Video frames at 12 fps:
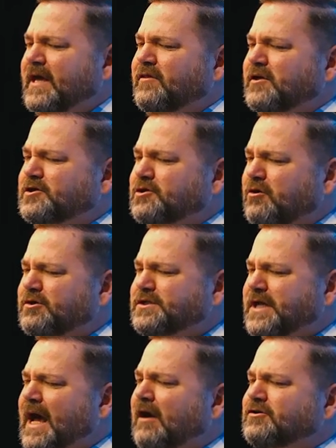in the church
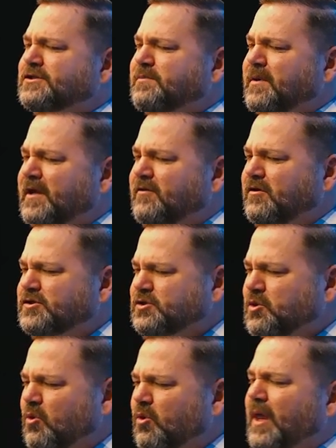house, but in the
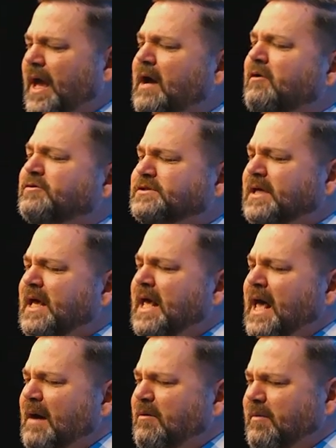schoolhouse.
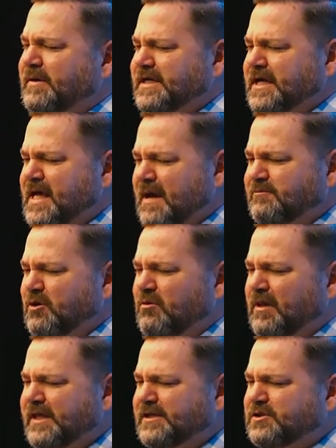I'm about to come to
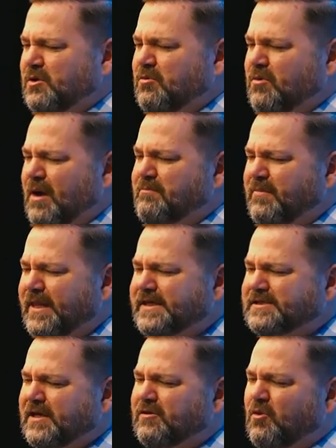release the
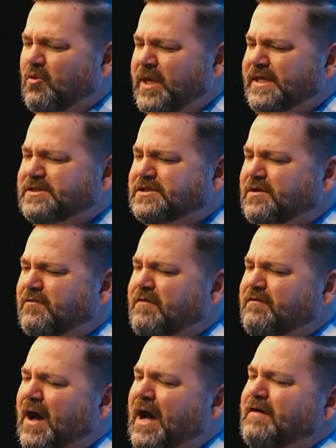rumblings and the winds of
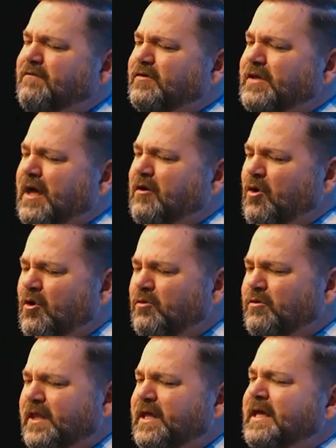revival, not
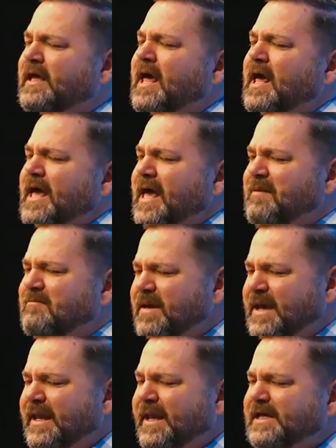only in
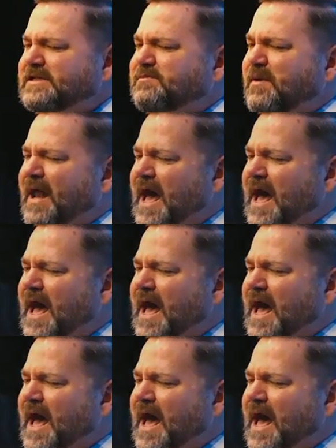meetings, but